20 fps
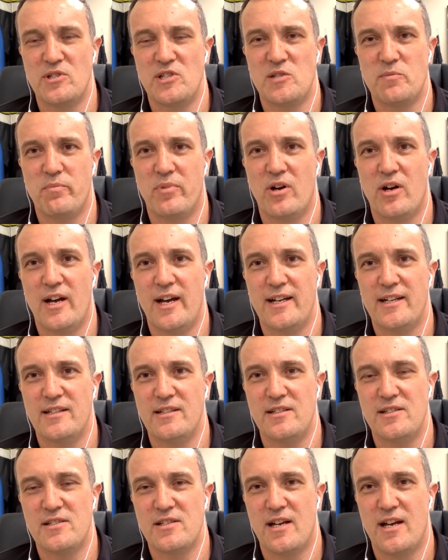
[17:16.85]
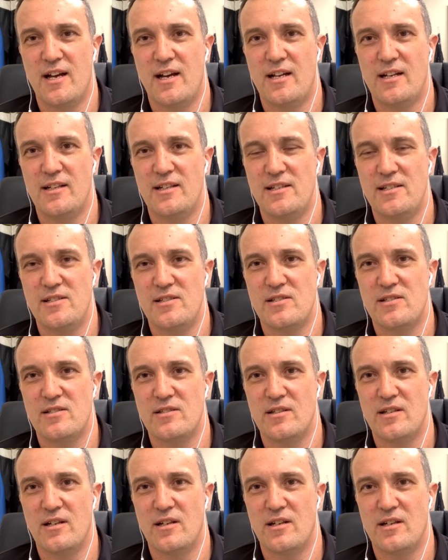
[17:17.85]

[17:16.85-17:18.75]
with this bike and this Harley's.